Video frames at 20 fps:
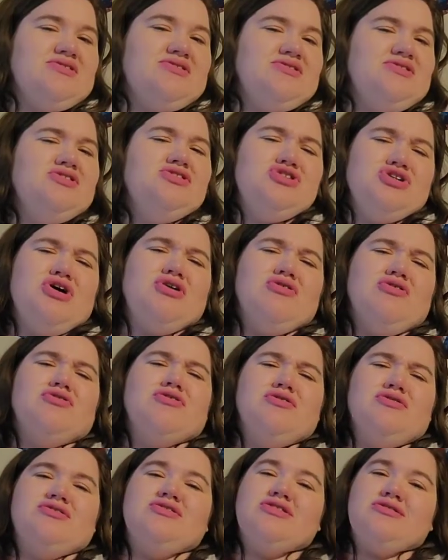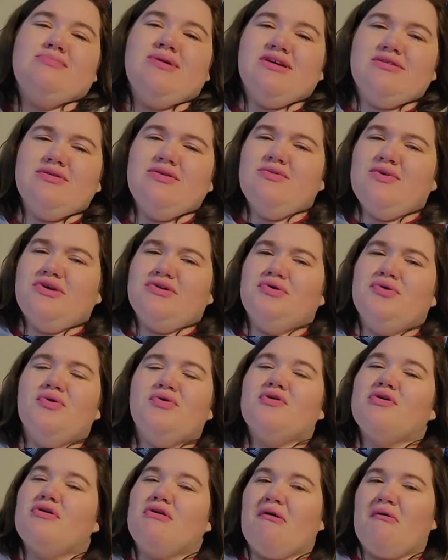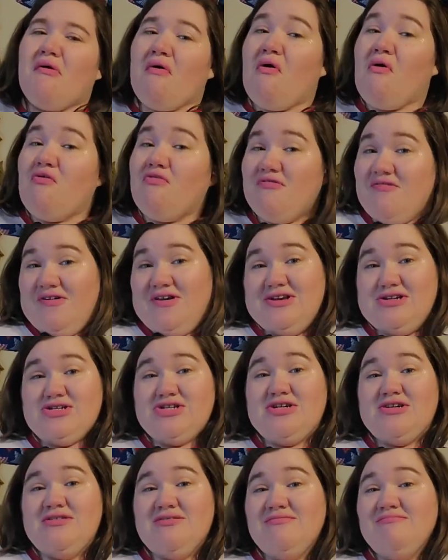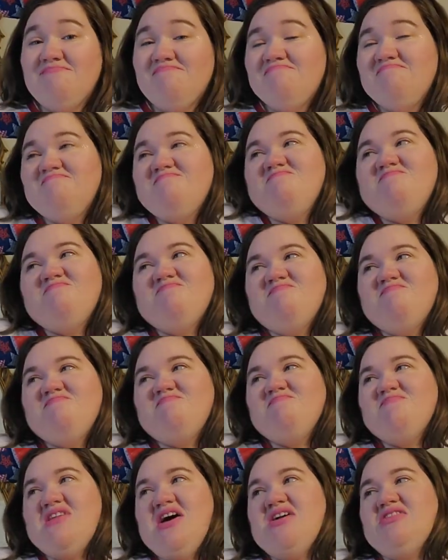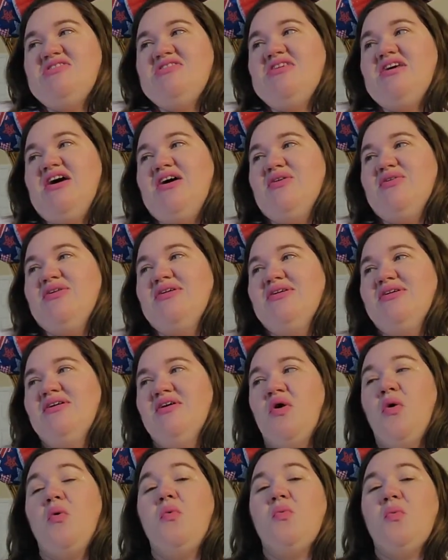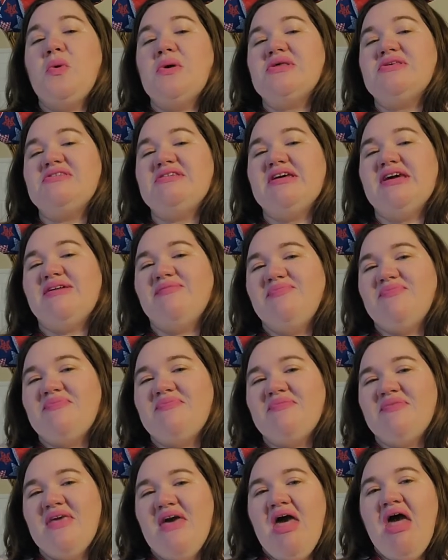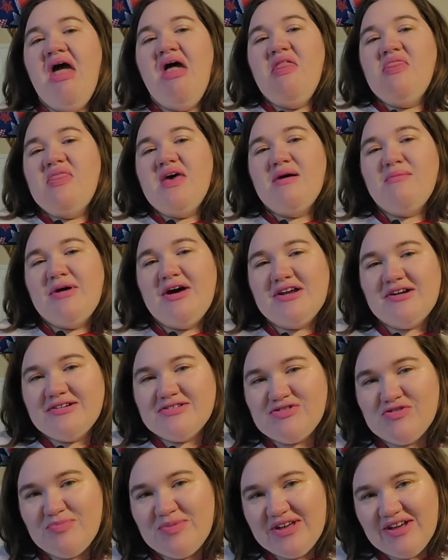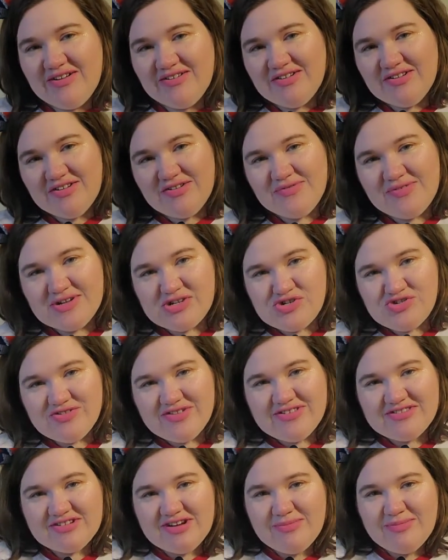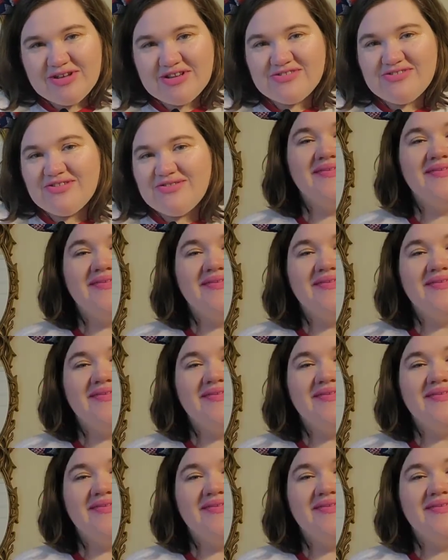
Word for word: the Jungle Cruise just makes me want to order a whole fish. So, we'll see. That might also be on an adventure that's coming soon